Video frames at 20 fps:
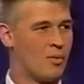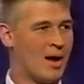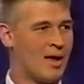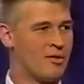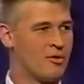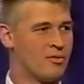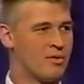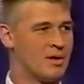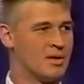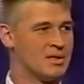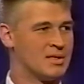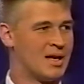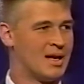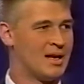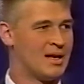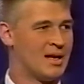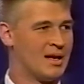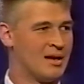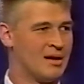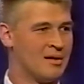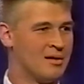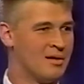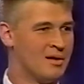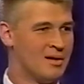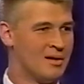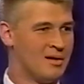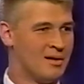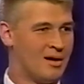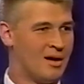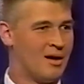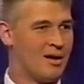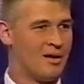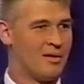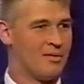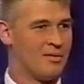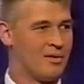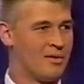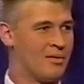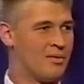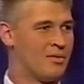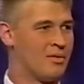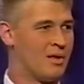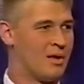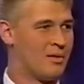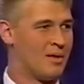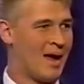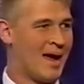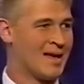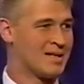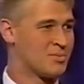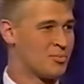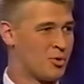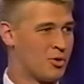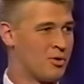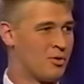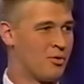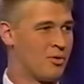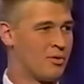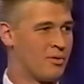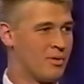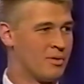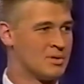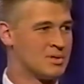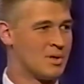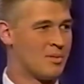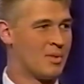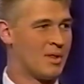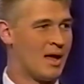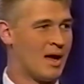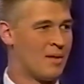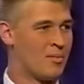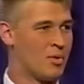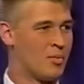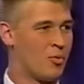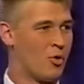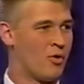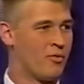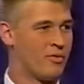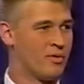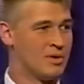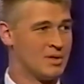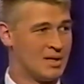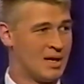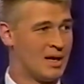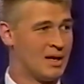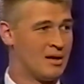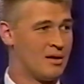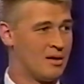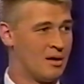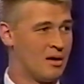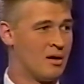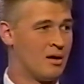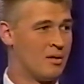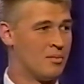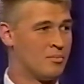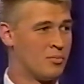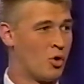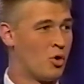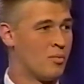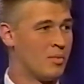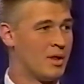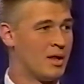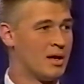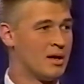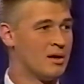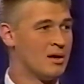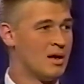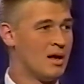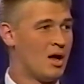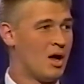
Rather than taking the aspirin or some of the ibuprofen, take bromelain.